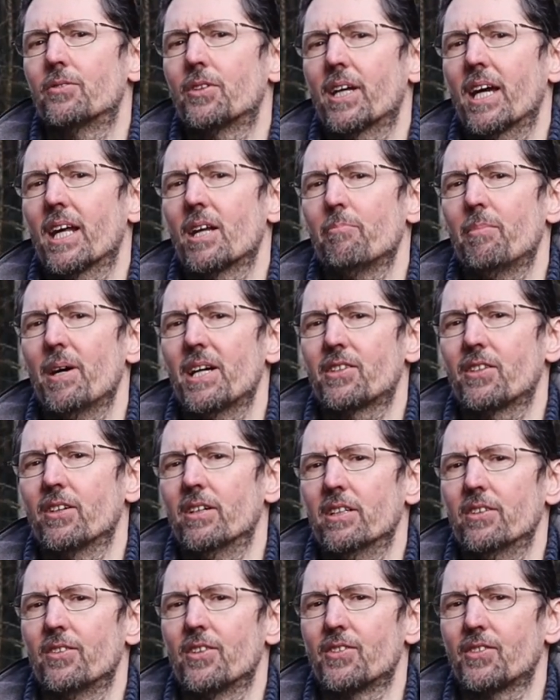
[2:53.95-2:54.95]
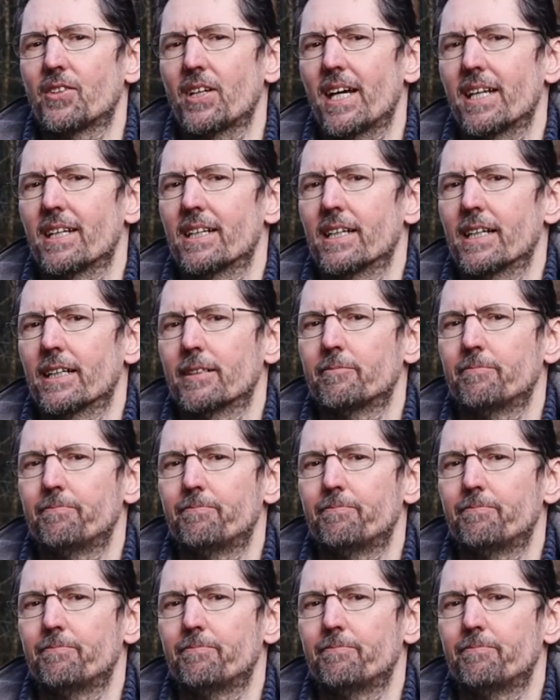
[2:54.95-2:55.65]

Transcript: to get a better understanding.